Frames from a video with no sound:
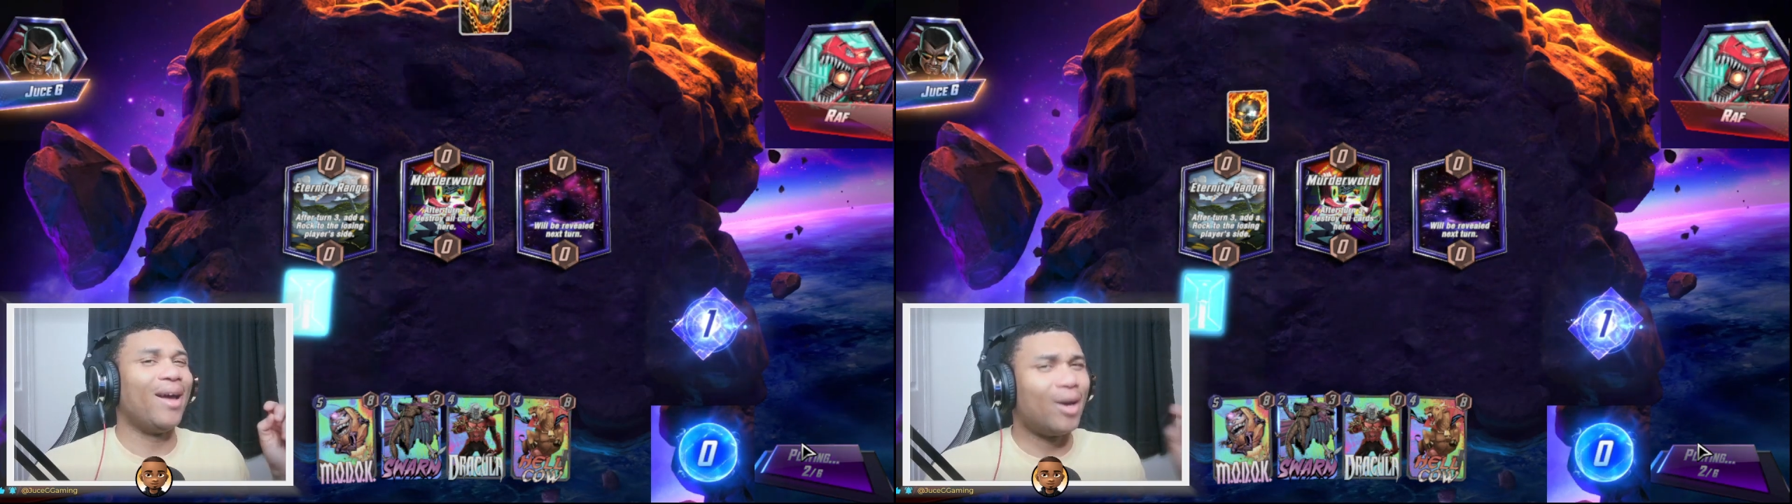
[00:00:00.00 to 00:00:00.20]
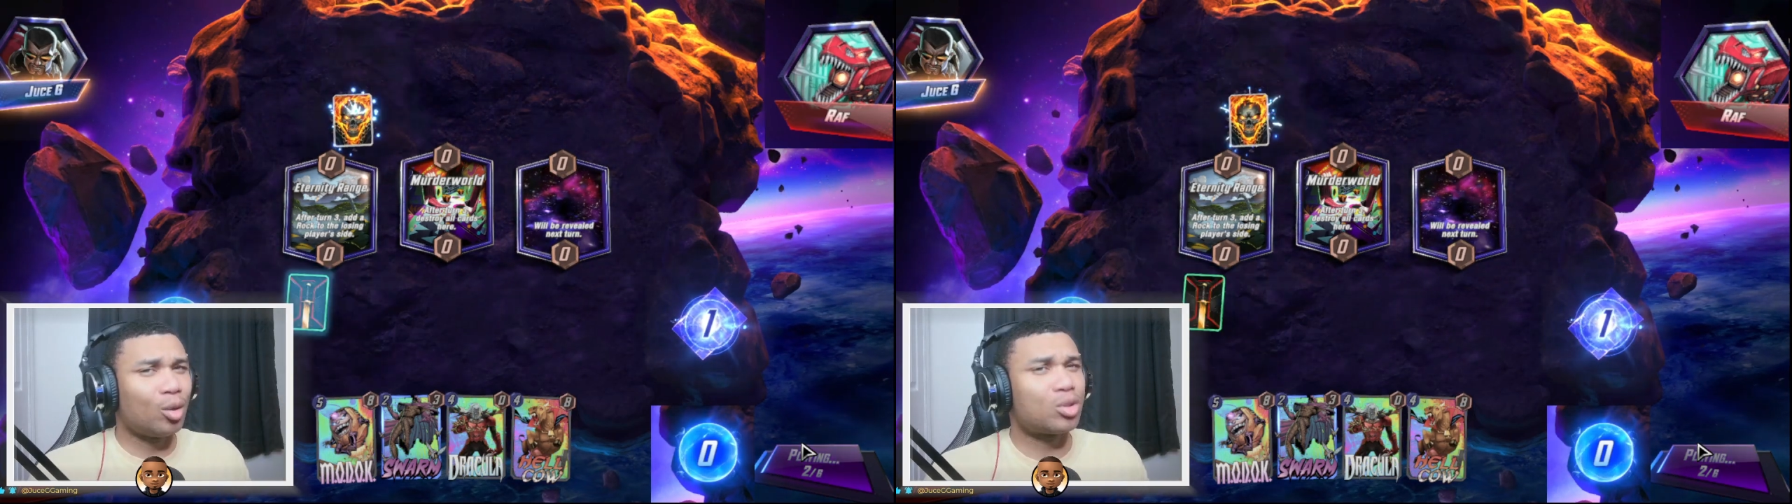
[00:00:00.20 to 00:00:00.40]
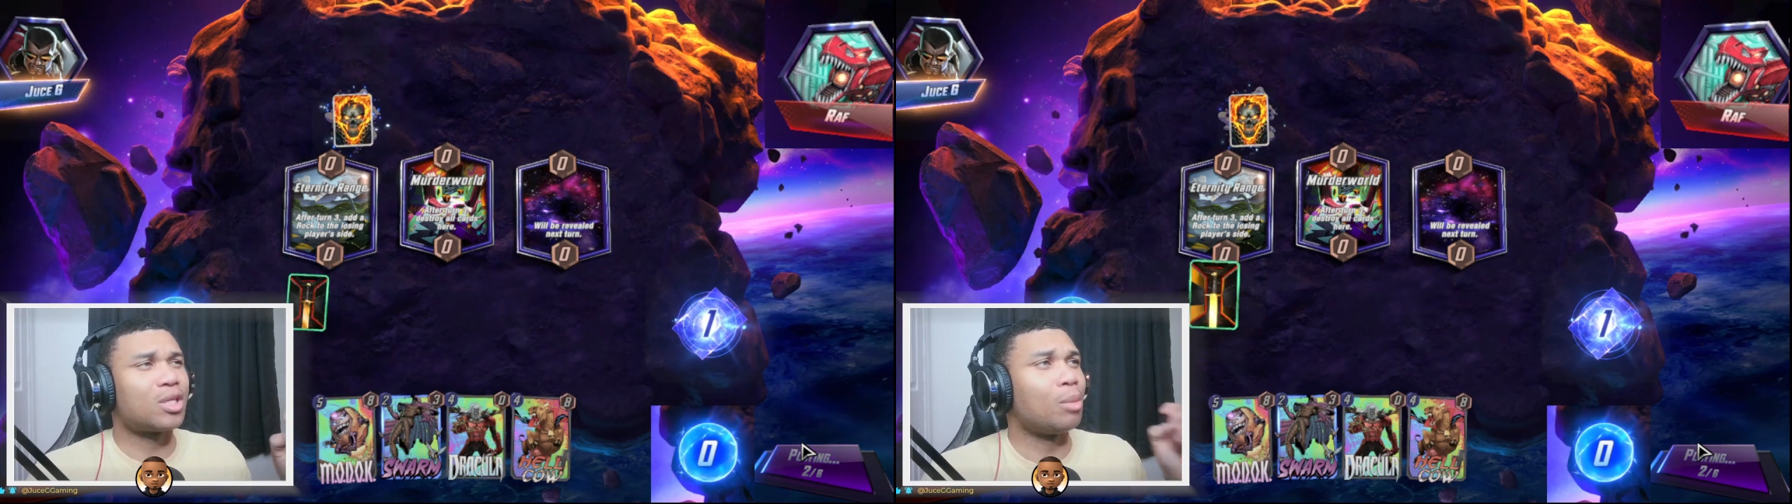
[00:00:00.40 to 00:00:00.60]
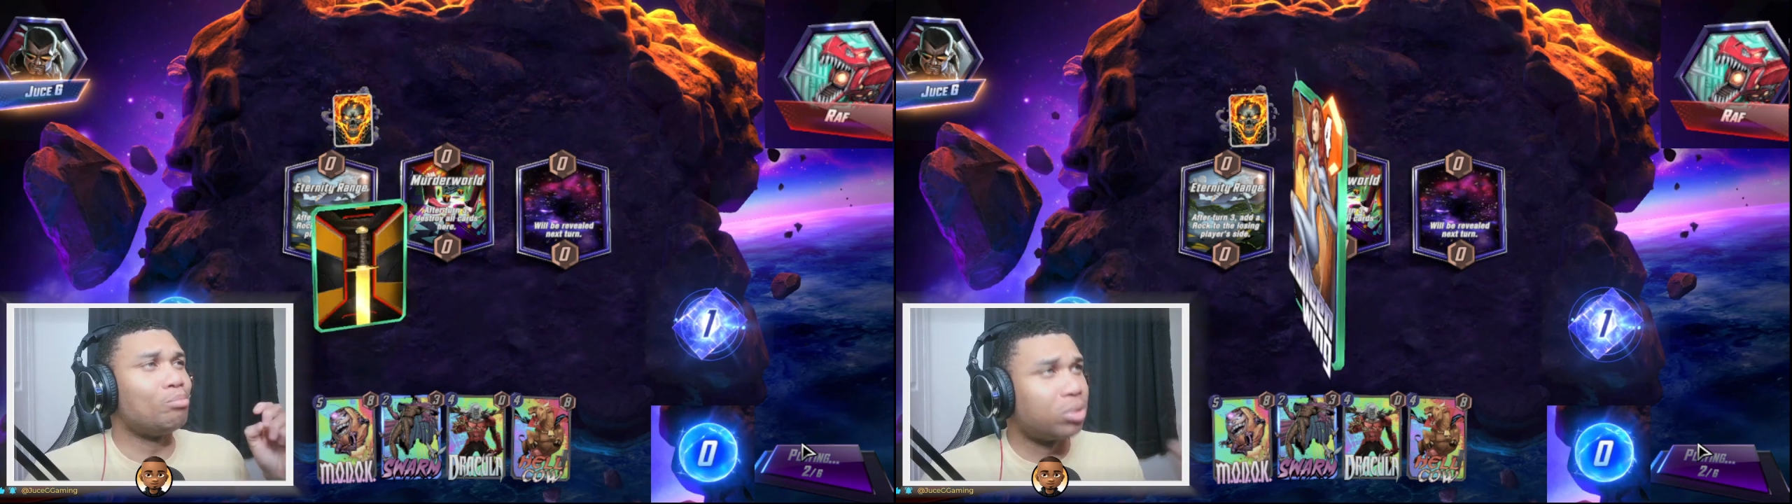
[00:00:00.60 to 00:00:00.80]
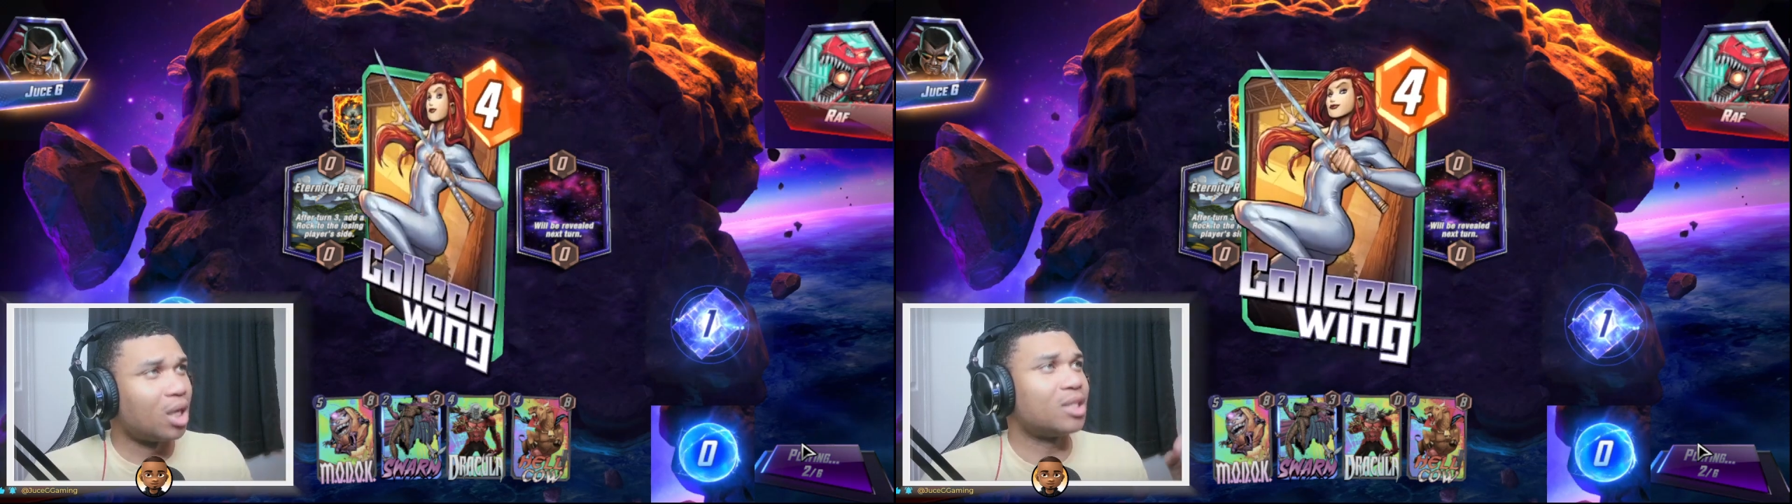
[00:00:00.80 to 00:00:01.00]
Elsa
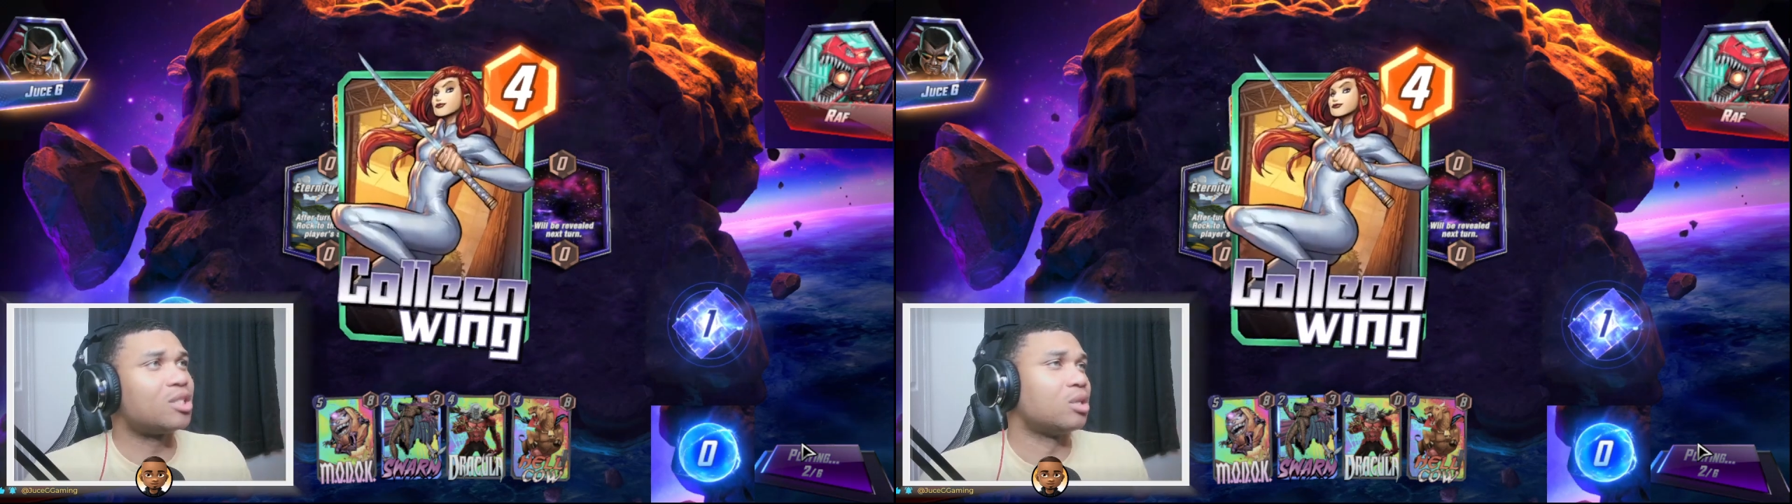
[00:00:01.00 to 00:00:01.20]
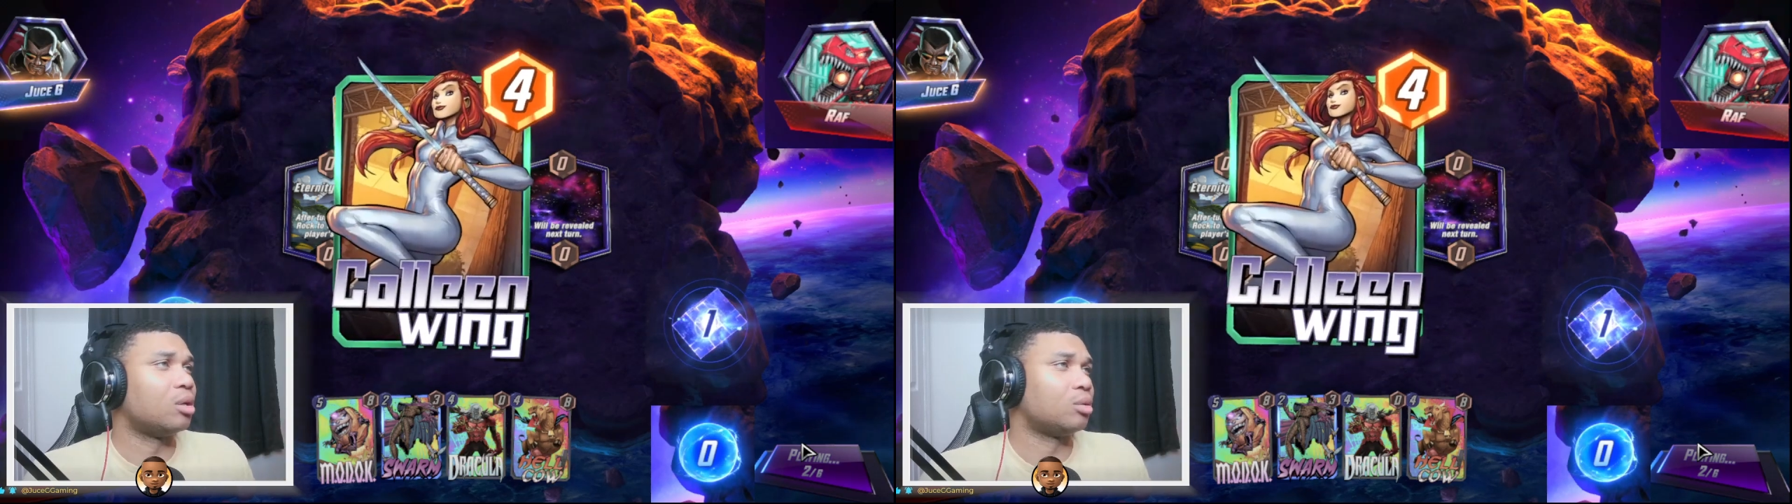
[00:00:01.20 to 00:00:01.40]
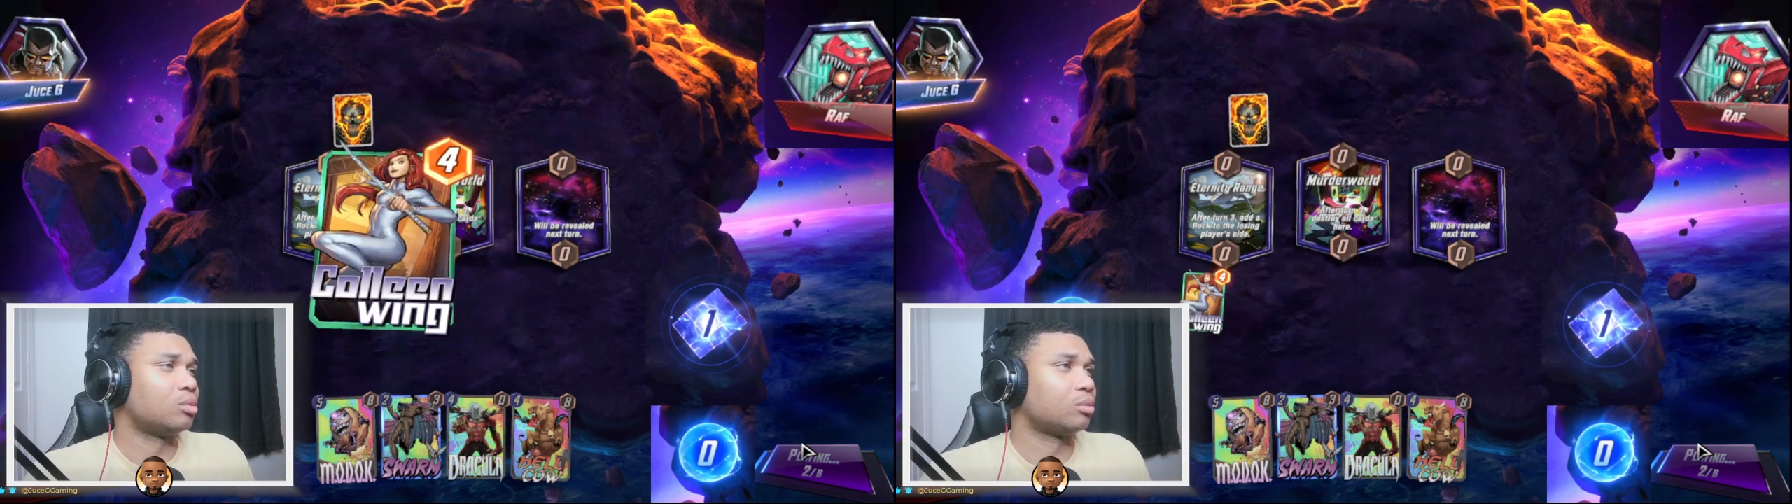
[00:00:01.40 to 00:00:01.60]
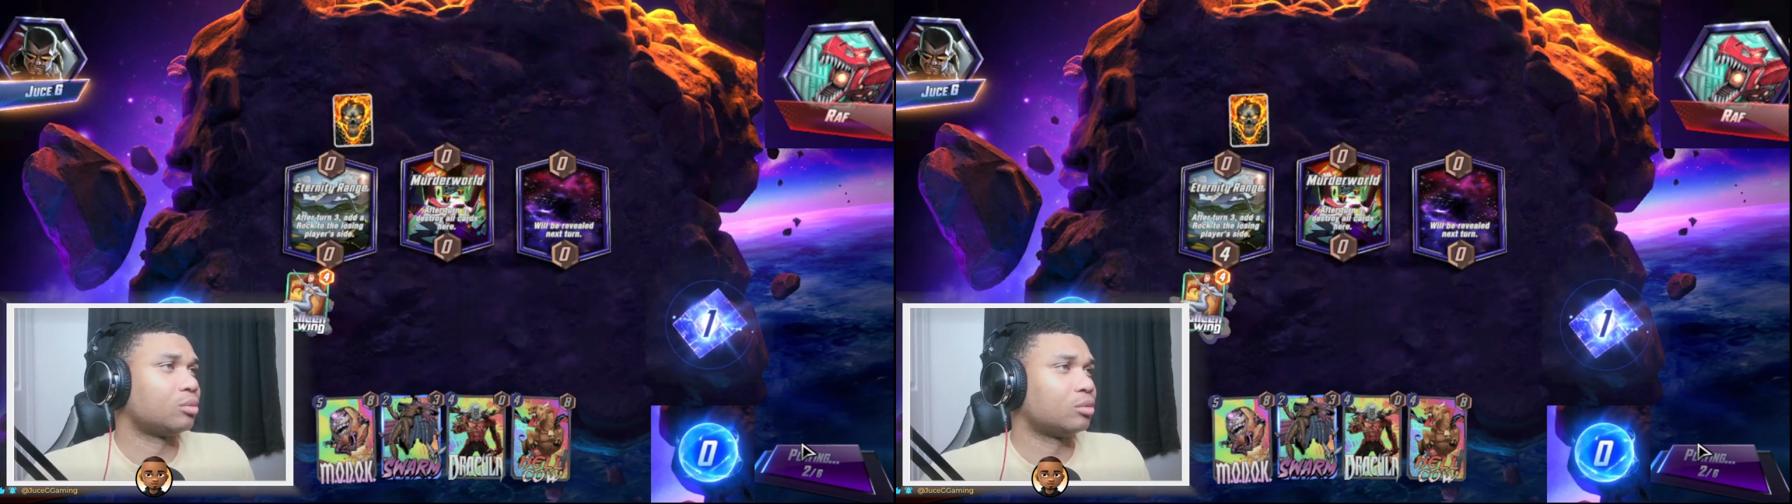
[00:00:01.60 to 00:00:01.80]
Bloodstone.